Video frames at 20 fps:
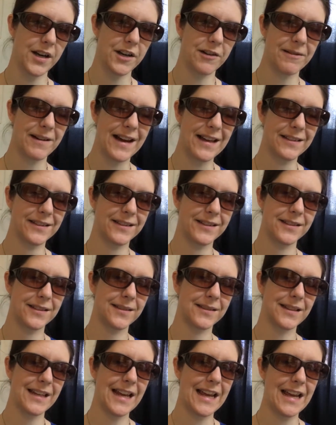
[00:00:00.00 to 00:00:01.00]

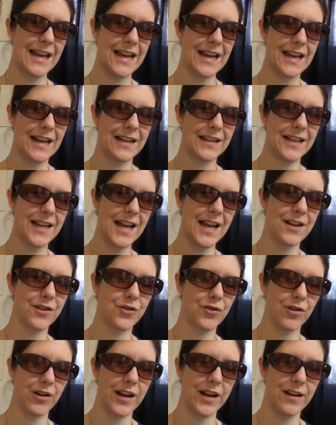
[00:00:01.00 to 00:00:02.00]
iOS, and
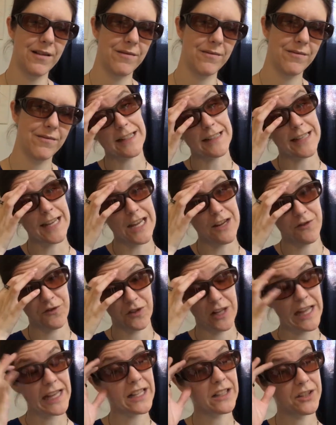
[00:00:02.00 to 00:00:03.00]
Android, and gave
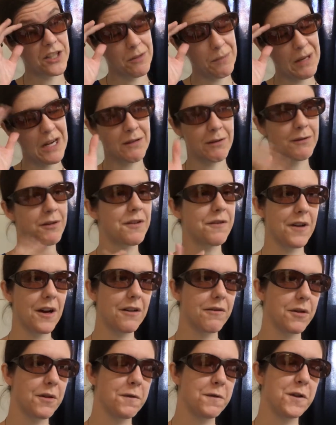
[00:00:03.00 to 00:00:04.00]
like a little bit of
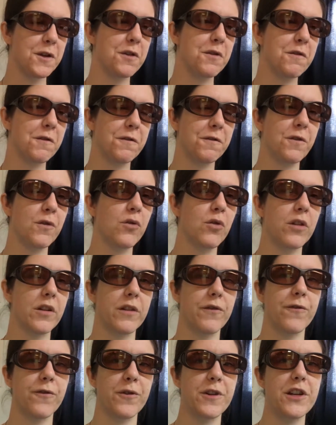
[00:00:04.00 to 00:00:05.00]
a review
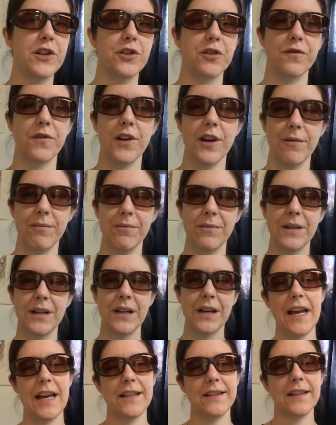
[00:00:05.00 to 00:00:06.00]
for each of them
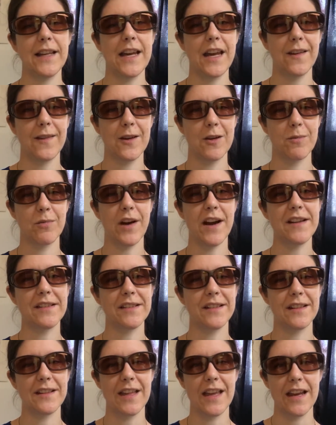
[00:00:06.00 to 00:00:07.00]
and like their
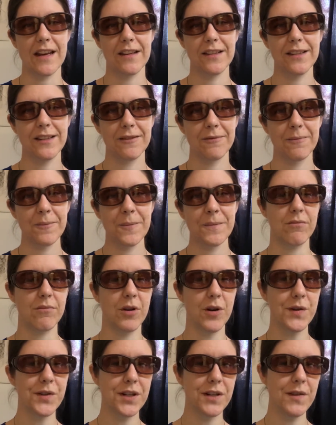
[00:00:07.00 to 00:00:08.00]
price and things.
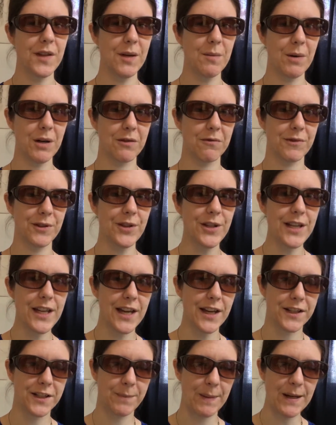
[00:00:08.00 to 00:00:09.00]
Most of them are
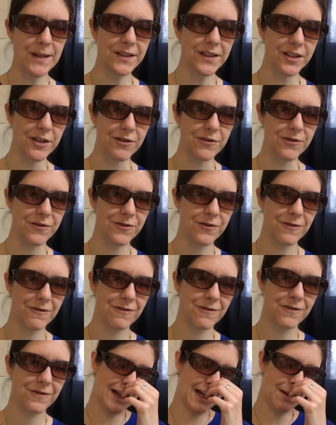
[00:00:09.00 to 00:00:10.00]
really expensive.
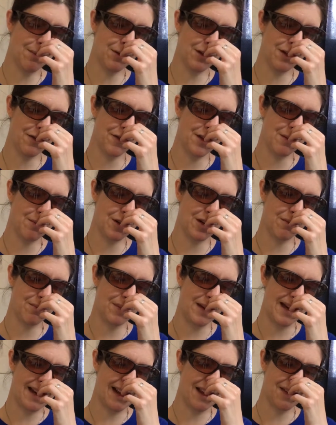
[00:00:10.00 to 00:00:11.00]
A couple of them
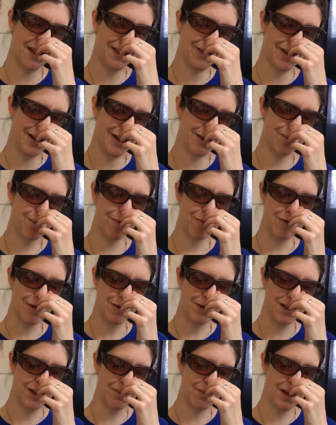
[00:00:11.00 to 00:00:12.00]
aren't bad. I think like,
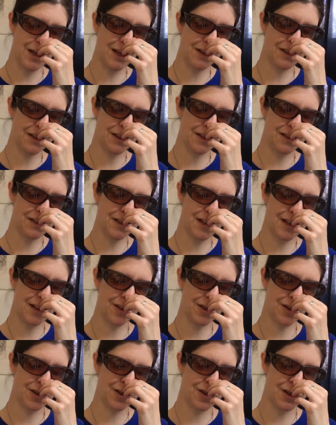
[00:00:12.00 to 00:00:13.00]
what was it, PC
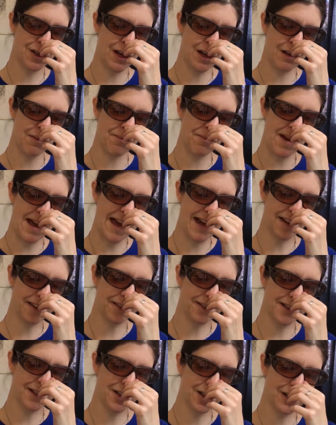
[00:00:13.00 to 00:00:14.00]
Stitch and
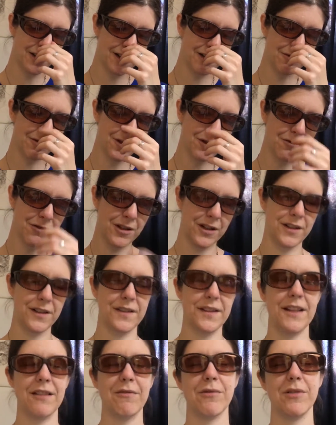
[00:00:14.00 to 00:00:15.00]
Mac Stitch I think were the
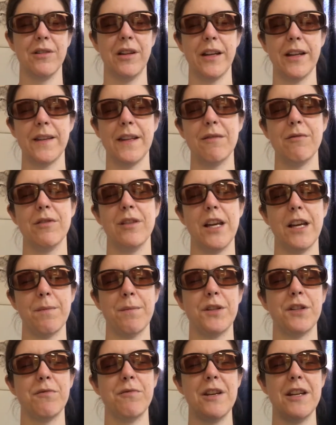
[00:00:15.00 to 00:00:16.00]
ones that were like, they were
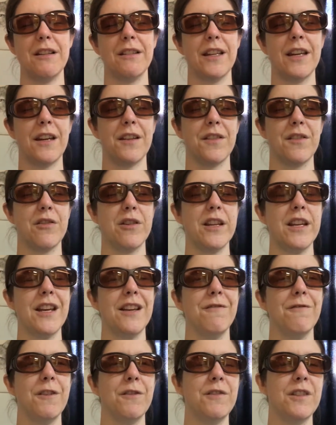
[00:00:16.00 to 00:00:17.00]
like between like $30
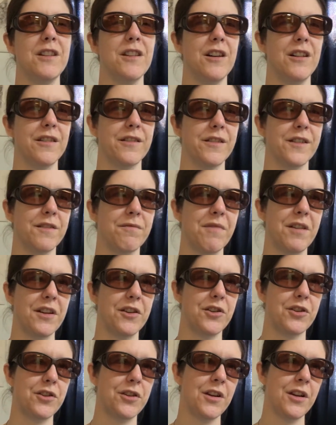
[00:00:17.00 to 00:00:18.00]
and $50,
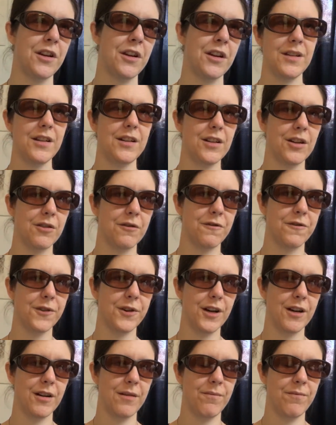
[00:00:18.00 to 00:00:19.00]
which, you know,
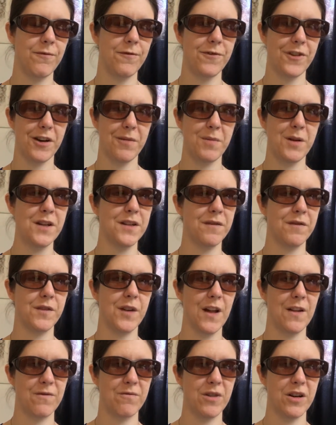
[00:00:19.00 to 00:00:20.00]
for a piece of
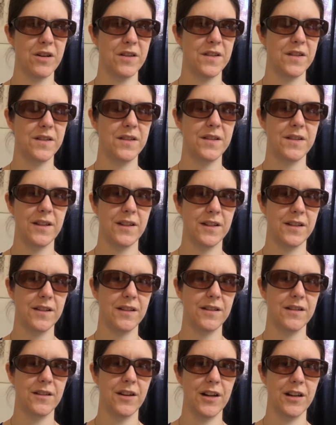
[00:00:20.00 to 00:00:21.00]
software
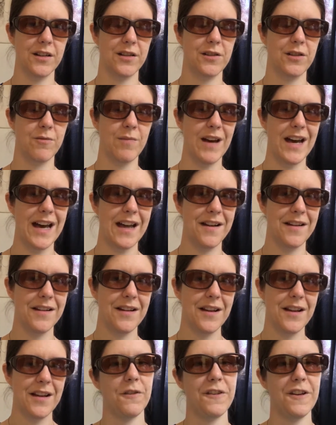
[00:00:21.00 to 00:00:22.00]
is not too bad.
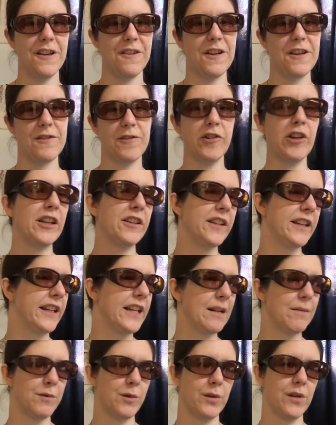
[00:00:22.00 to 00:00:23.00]
If it
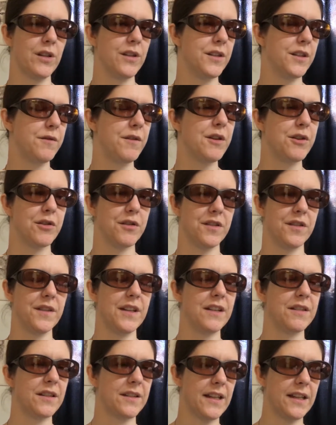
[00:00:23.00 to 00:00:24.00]
like comes with all its features and
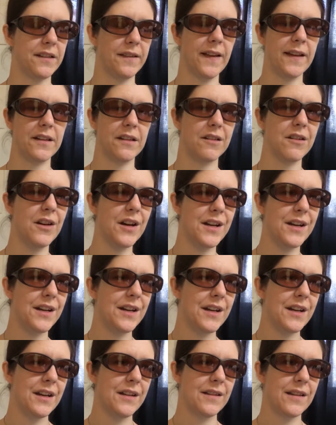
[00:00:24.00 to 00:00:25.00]
things like that, that's good.
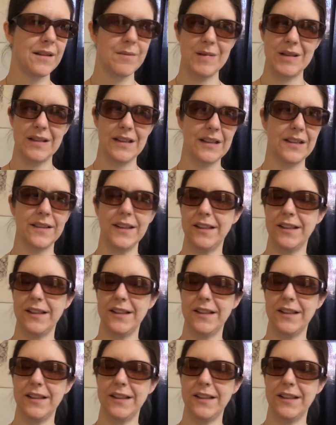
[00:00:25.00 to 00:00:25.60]
I mean,